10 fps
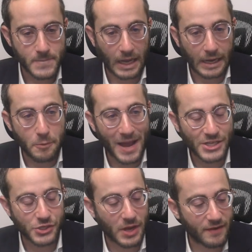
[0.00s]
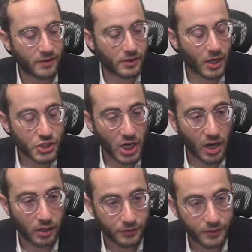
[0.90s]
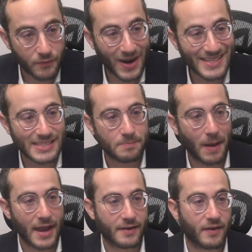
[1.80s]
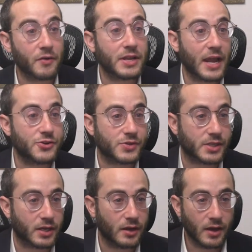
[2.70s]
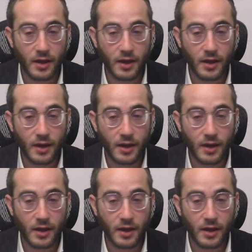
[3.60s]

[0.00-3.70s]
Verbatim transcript: I can imagine you have a, a child that rides his bike very dangerously,